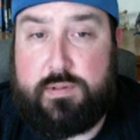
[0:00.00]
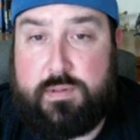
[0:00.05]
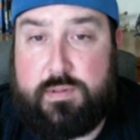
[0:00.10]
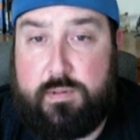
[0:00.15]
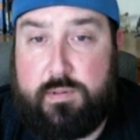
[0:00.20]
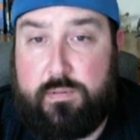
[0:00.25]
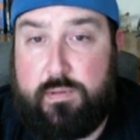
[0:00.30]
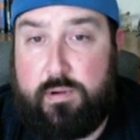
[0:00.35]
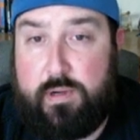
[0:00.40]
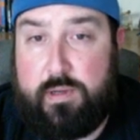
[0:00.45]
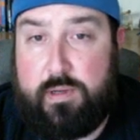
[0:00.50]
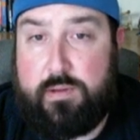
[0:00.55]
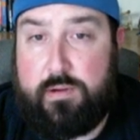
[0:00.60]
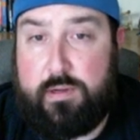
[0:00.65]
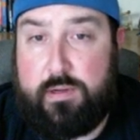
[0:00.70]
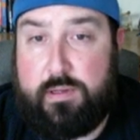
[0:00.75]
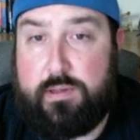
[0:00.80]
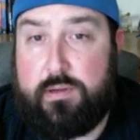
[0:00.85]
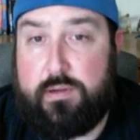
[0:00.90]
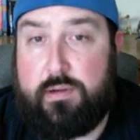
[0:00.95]
so 30,
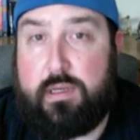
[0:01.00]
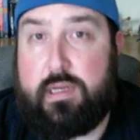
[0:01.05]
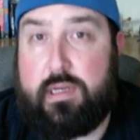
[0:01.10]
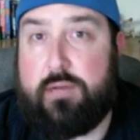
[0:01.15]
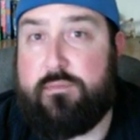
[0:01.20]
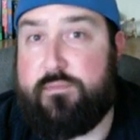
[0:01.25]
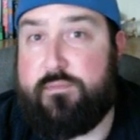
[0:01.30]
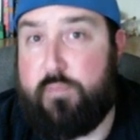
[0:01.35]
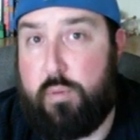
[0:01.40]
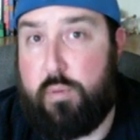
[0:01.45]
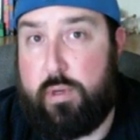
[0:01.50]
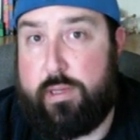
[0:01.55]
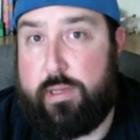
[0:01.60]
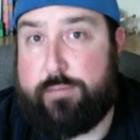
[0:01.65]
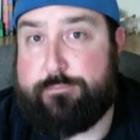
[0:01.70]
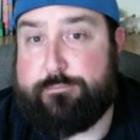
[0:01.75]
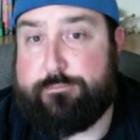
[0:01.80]
30, 30, and 40.